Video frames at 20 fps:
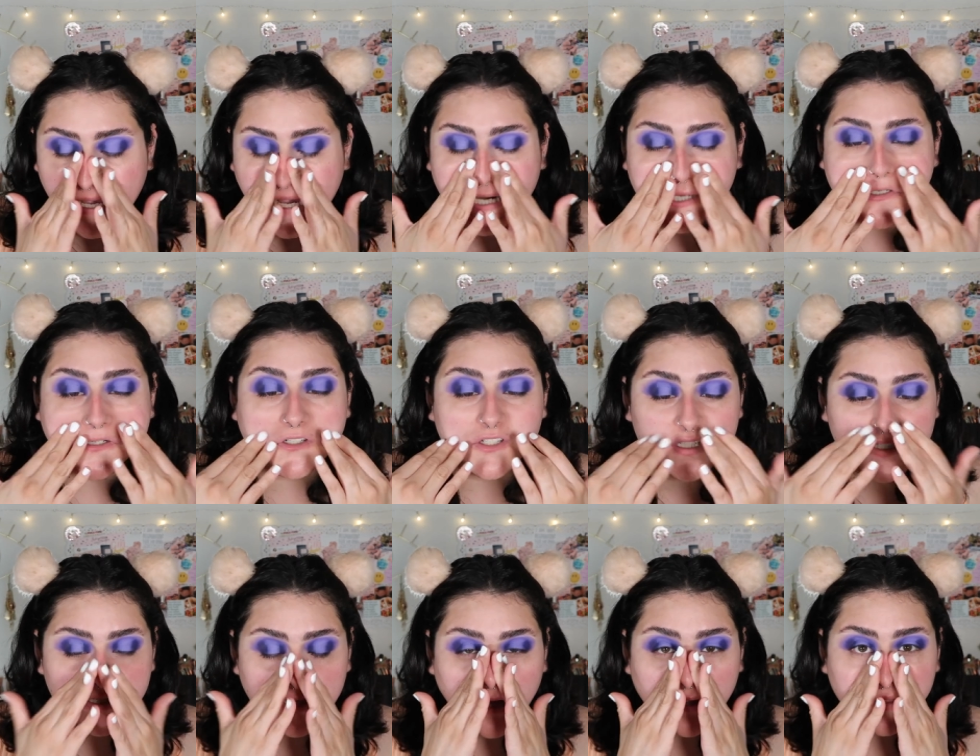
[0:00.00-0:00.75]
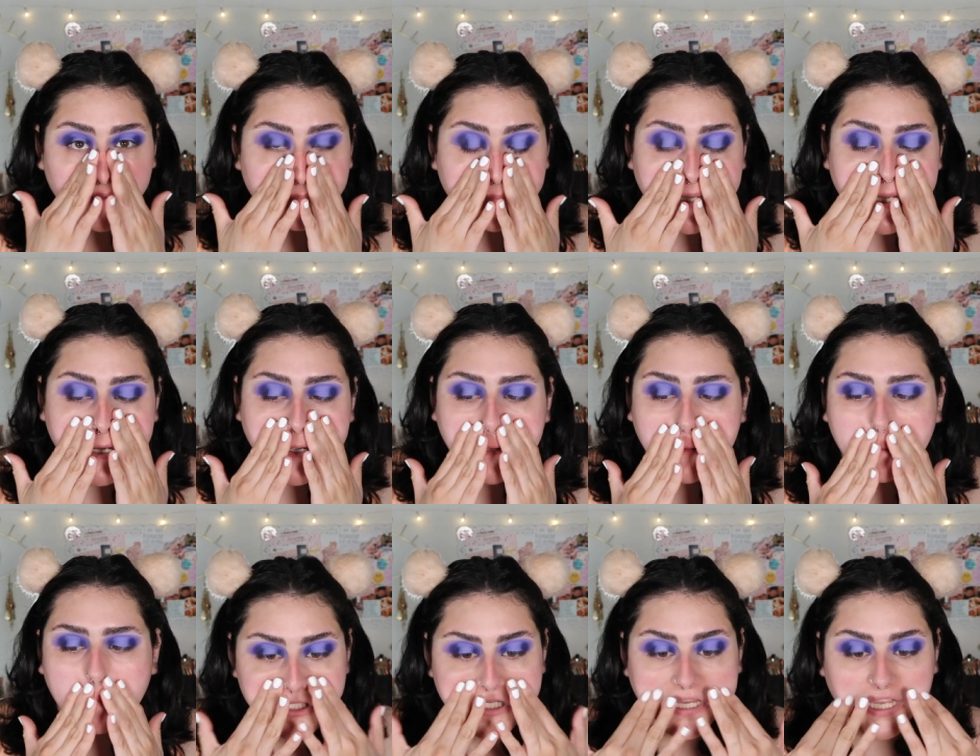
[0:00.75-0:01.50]
actually saw the man.
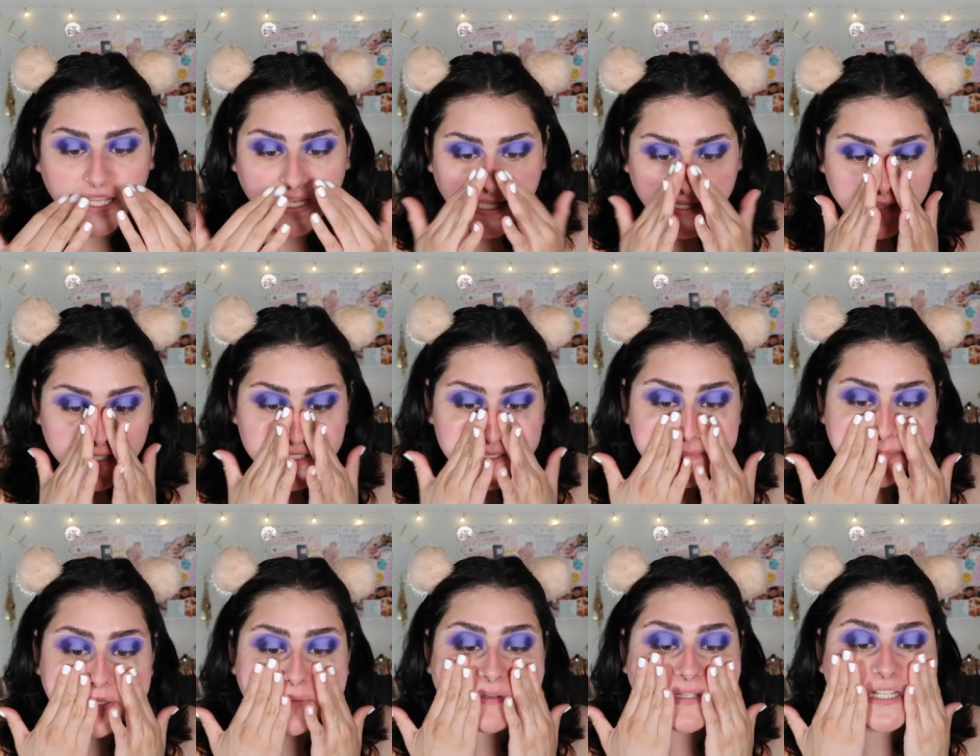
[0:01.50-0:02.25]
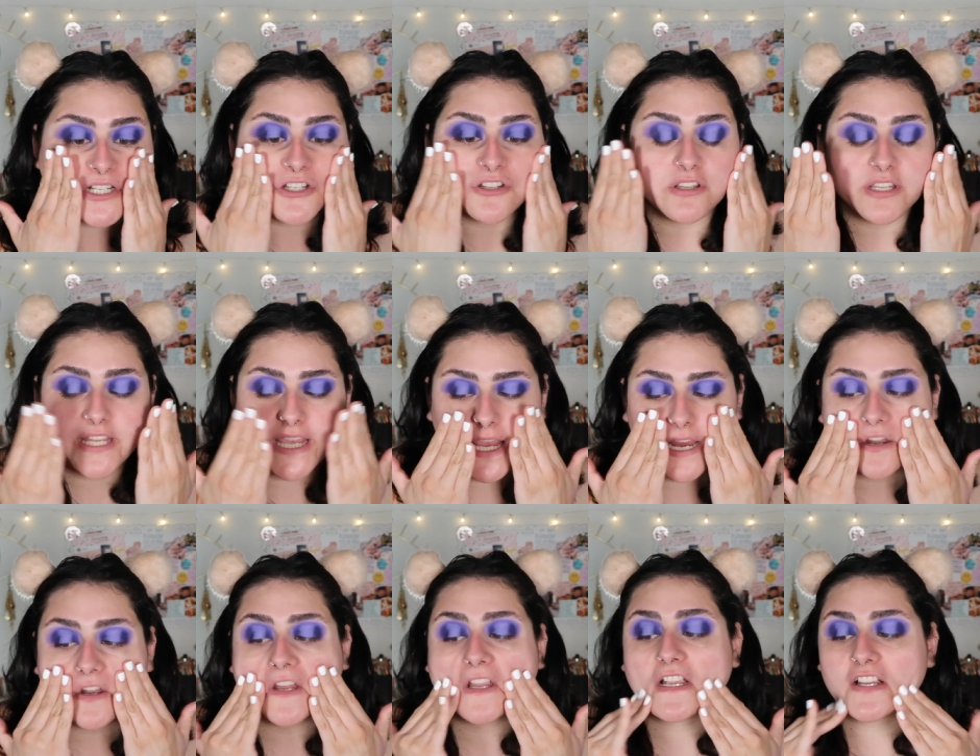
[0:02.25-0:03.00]
And this man was actually
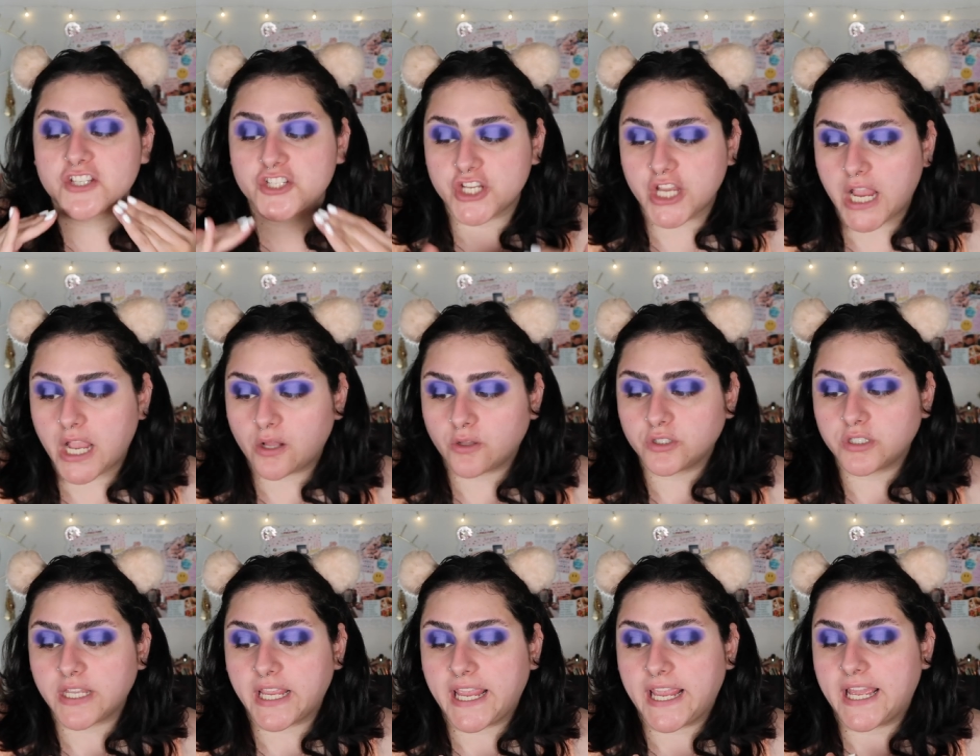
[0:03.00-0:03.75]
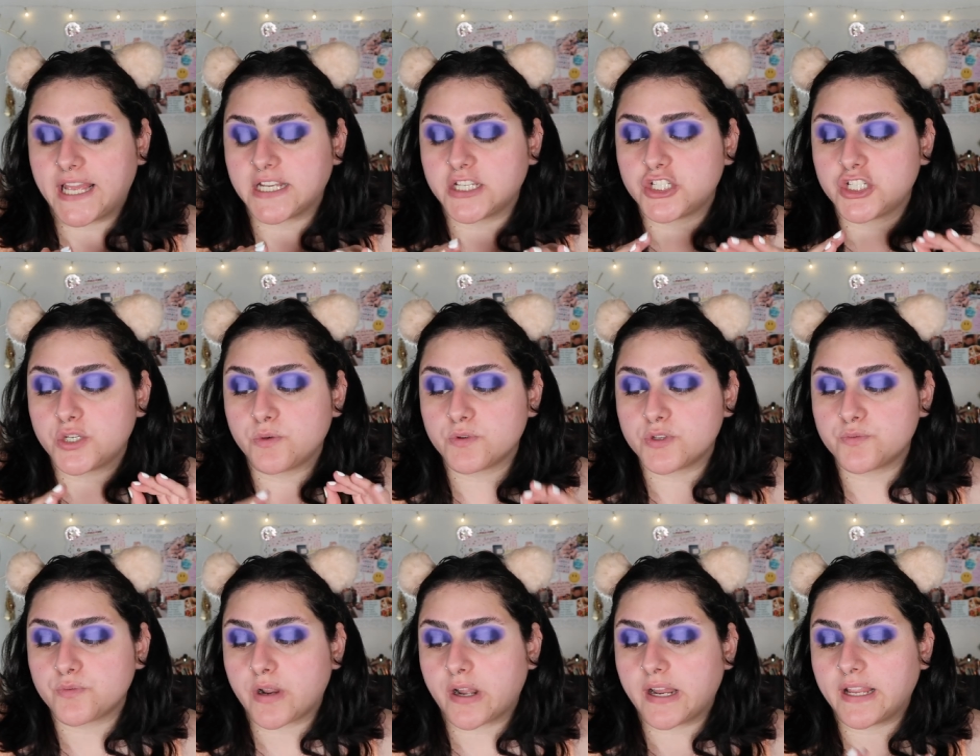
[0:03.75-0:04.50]
carrying a child and she
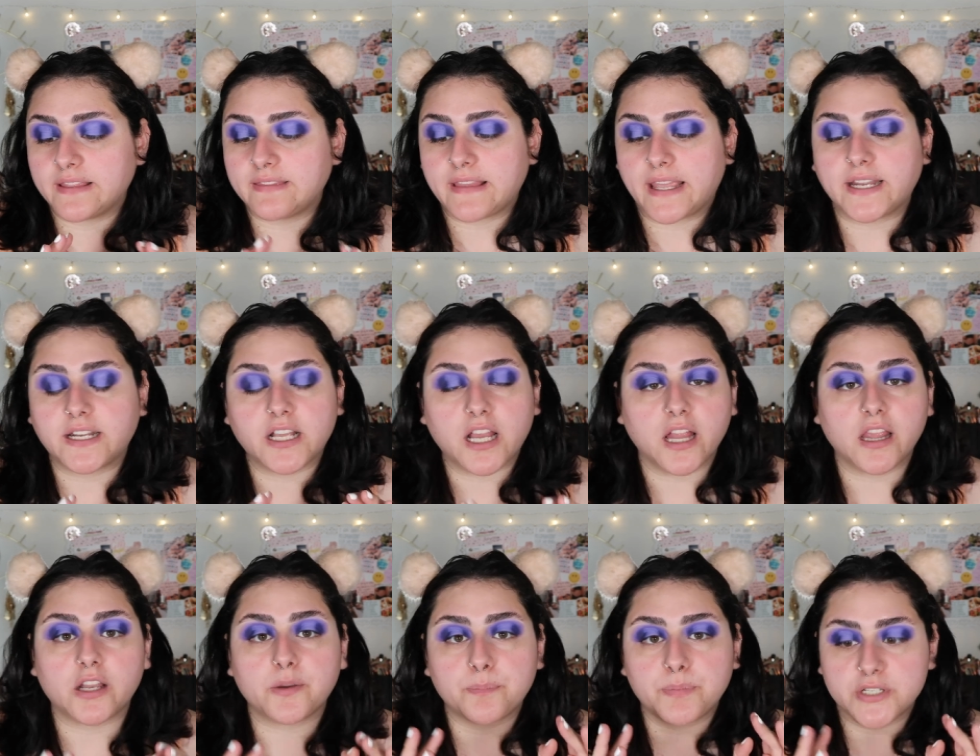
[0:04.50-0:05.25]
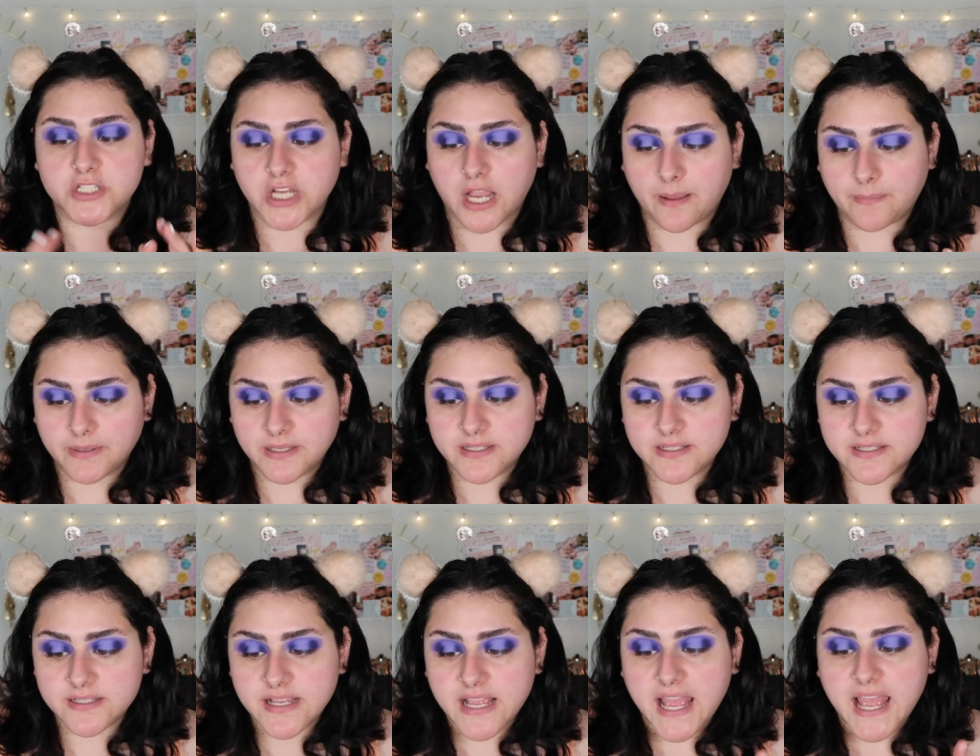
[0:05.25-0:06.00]
was wearing light colored
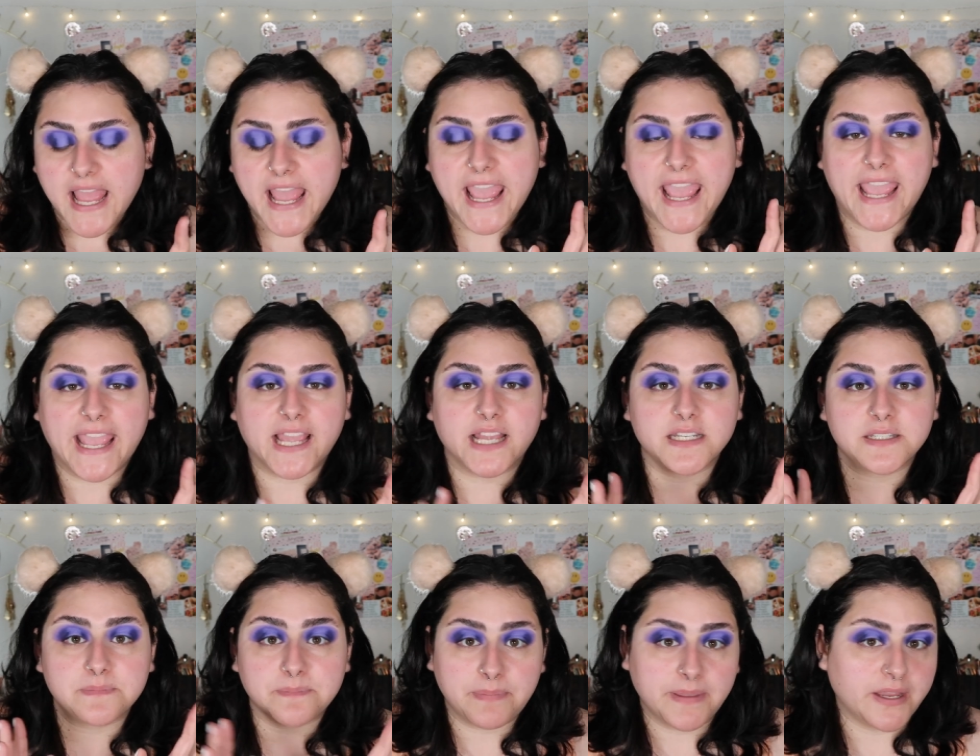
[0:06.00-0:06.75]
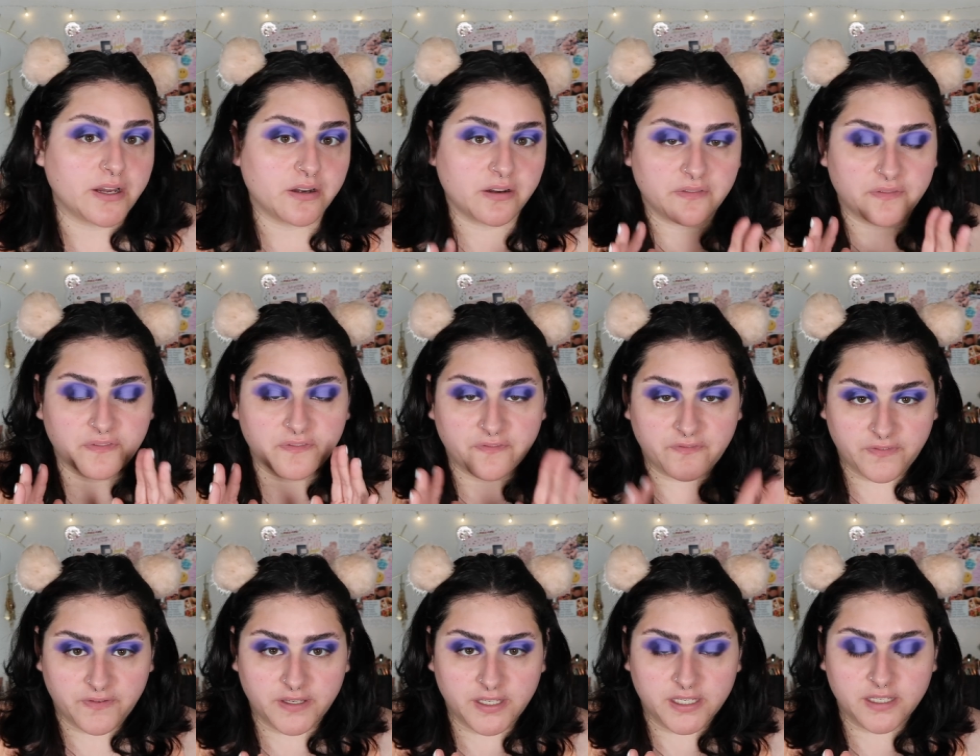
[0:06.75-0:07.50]
pajamas and bare
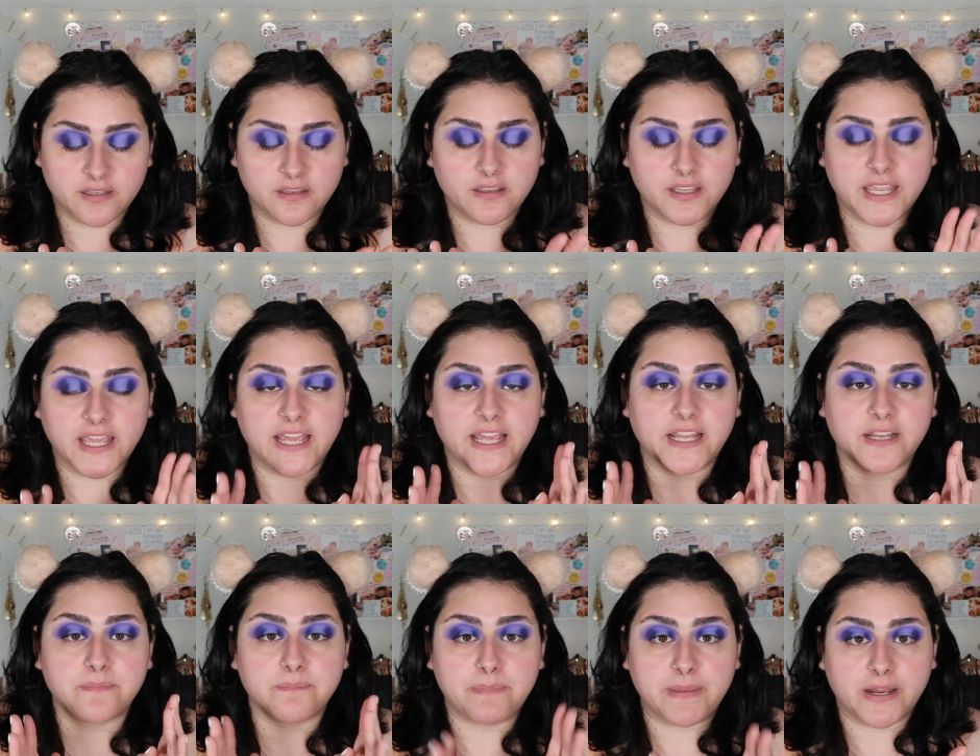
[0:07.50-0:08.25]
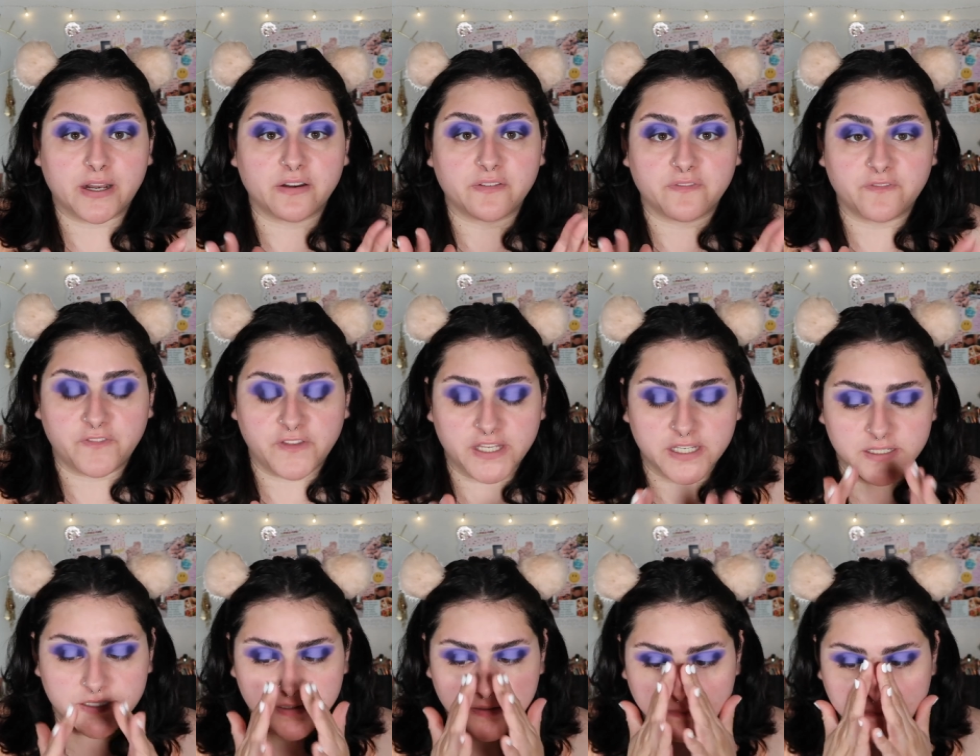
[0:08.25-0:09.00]
feet. And bare
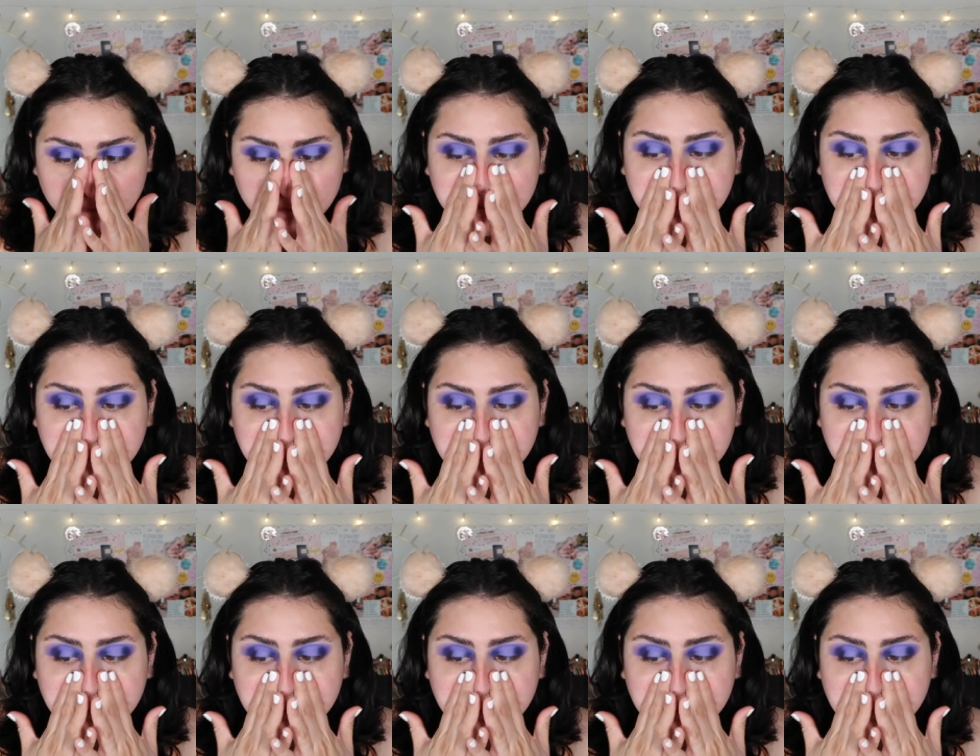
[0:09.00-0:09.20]
feet.